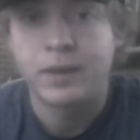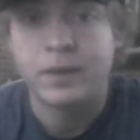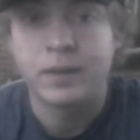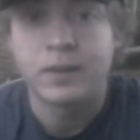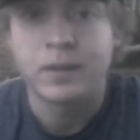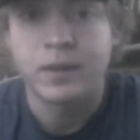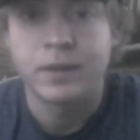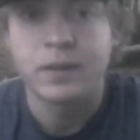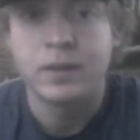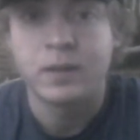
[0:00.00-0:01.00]
I
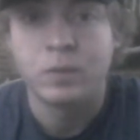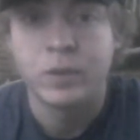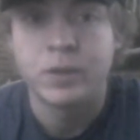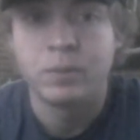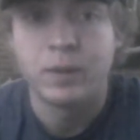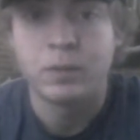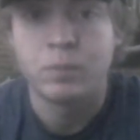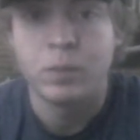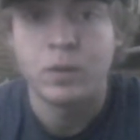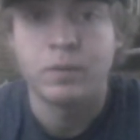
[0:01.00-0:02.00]
think we should be able to
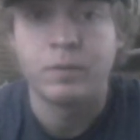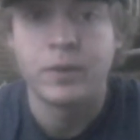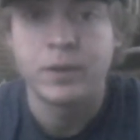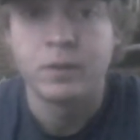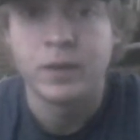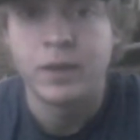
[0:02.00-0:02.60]
pull off a victory.